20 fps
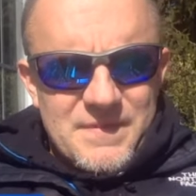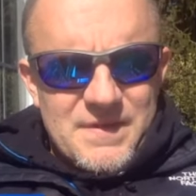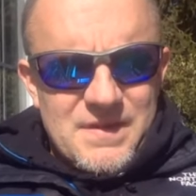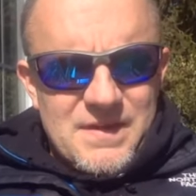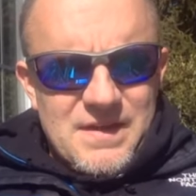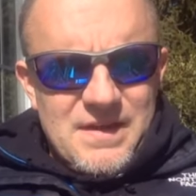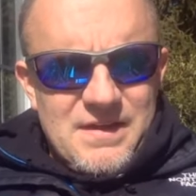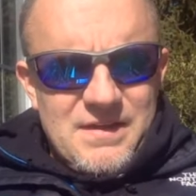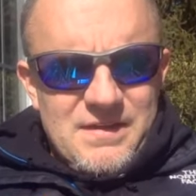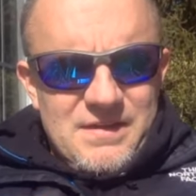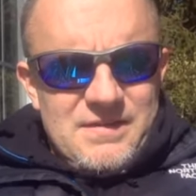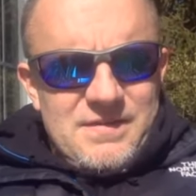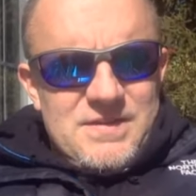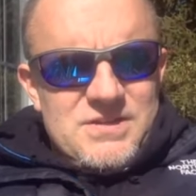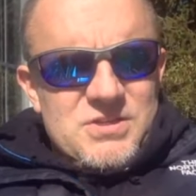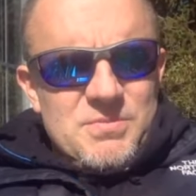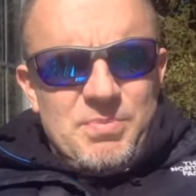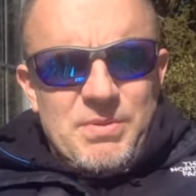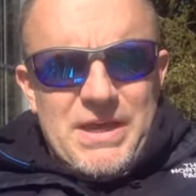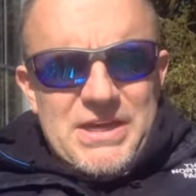Okay,
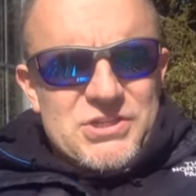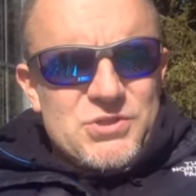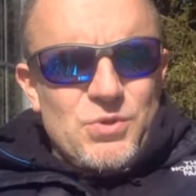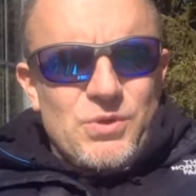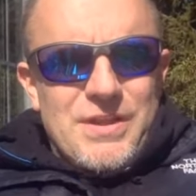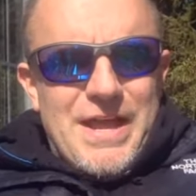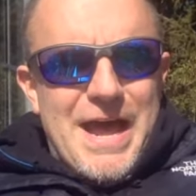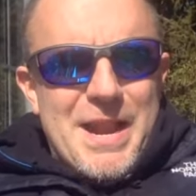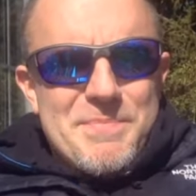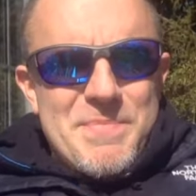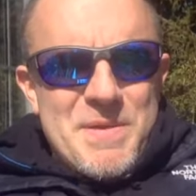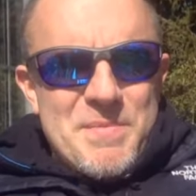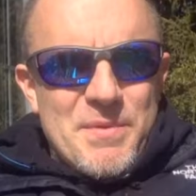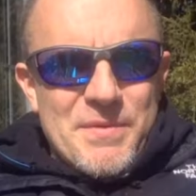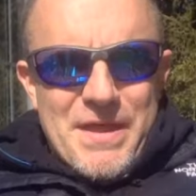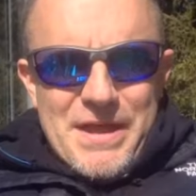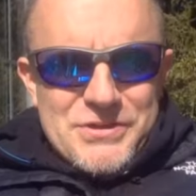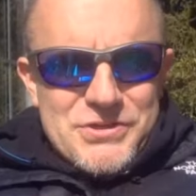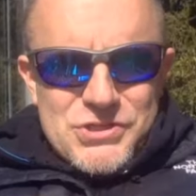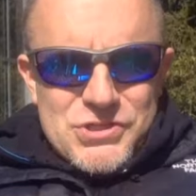this applies to a lot of people,
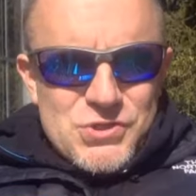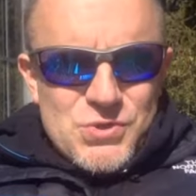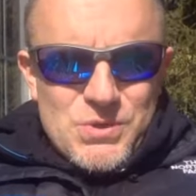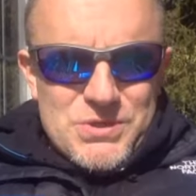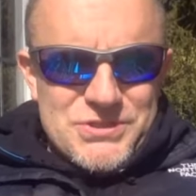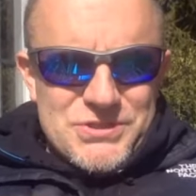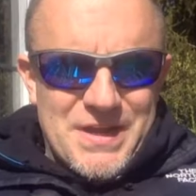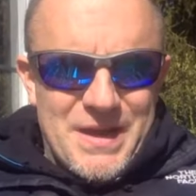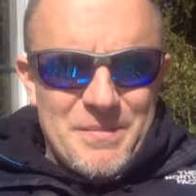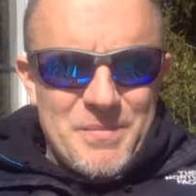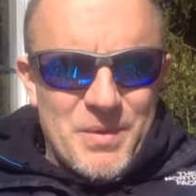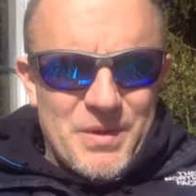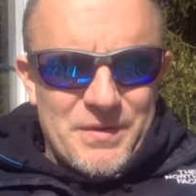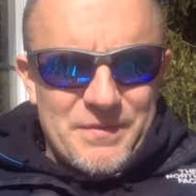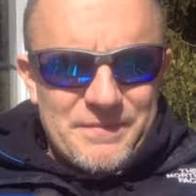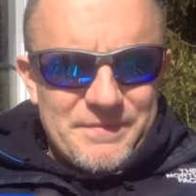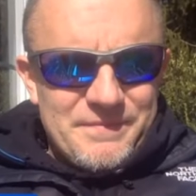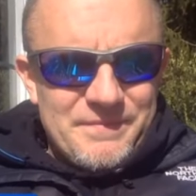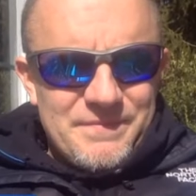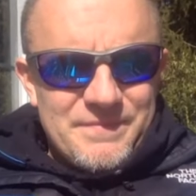not just George Steinbrenner.
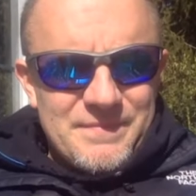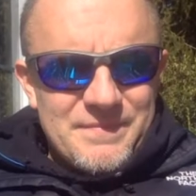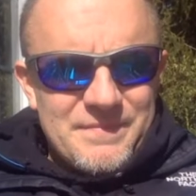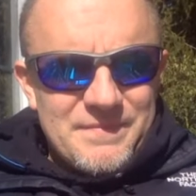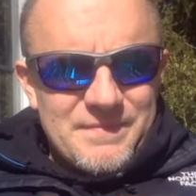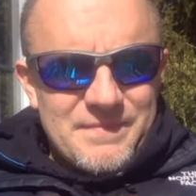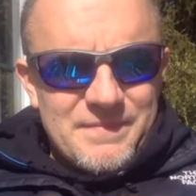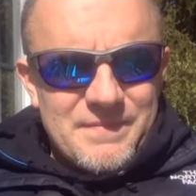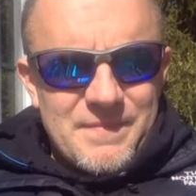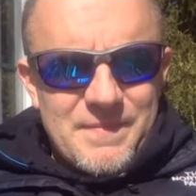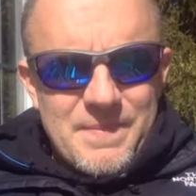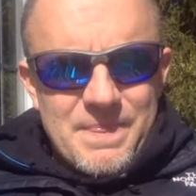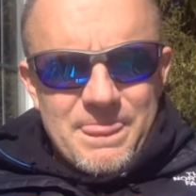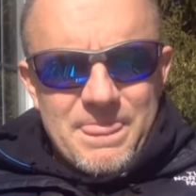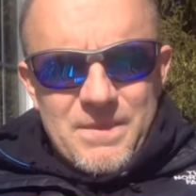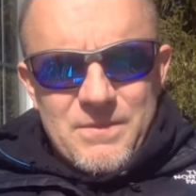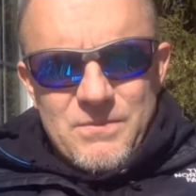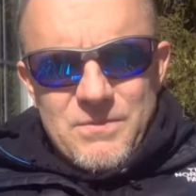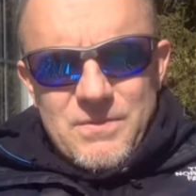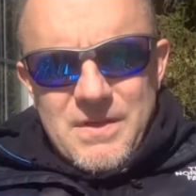
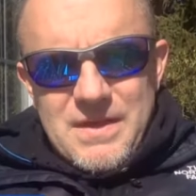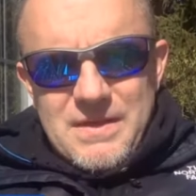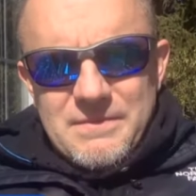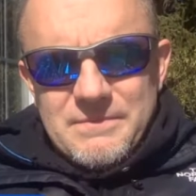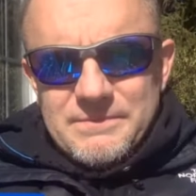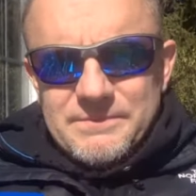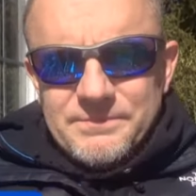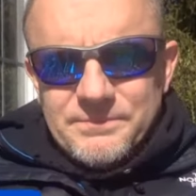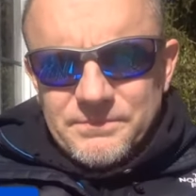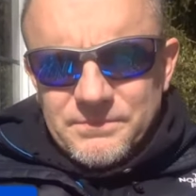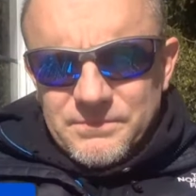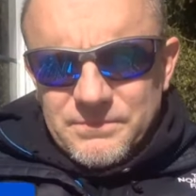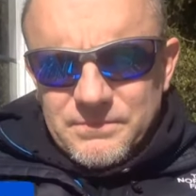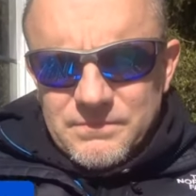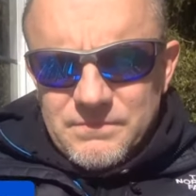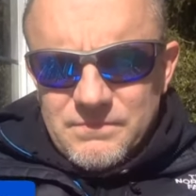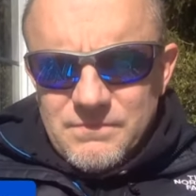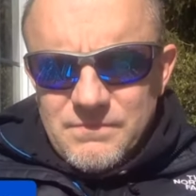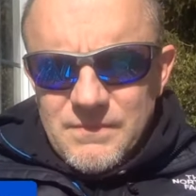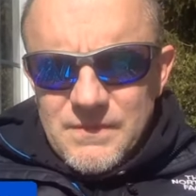Okay,
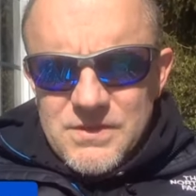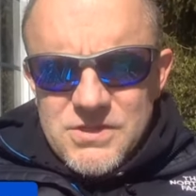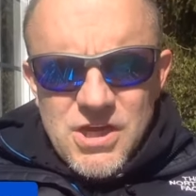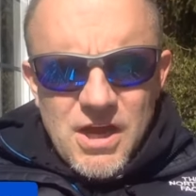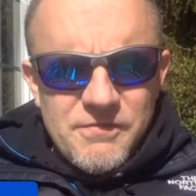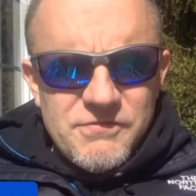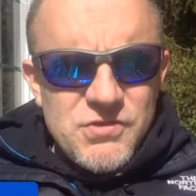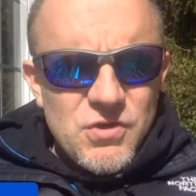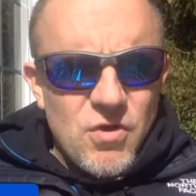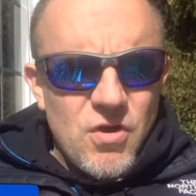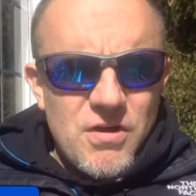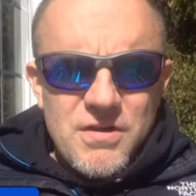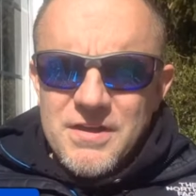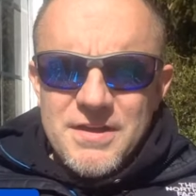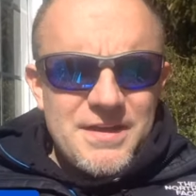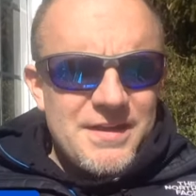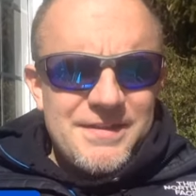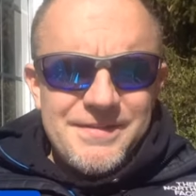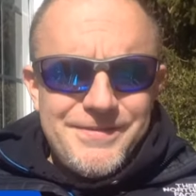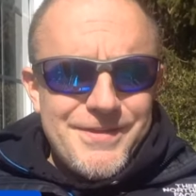tough talk
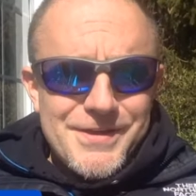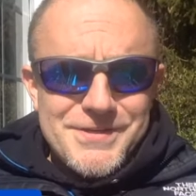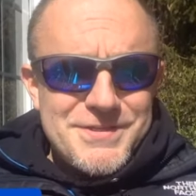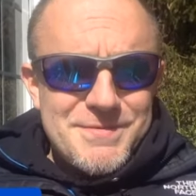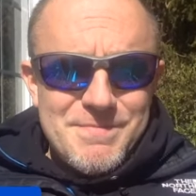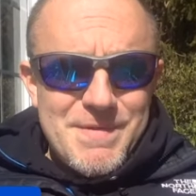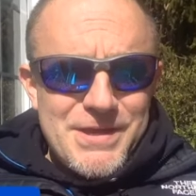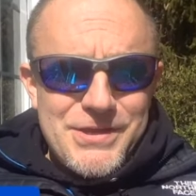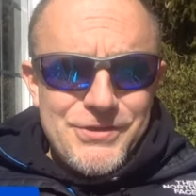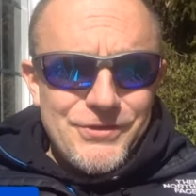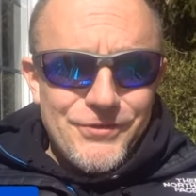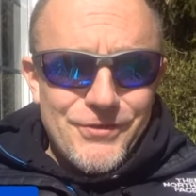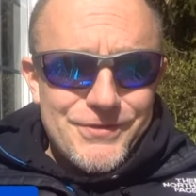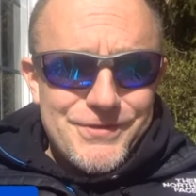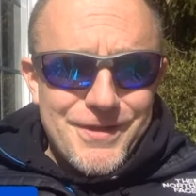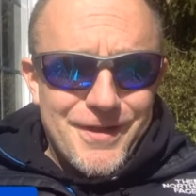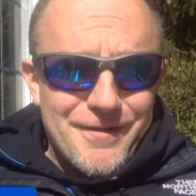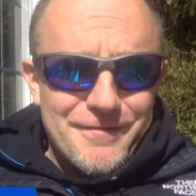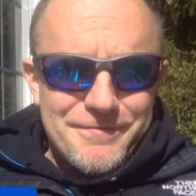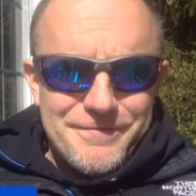doesn't make you look
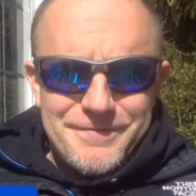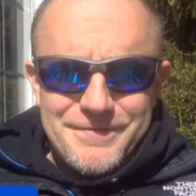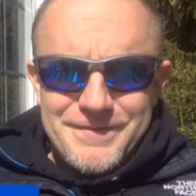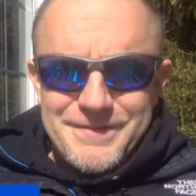tough.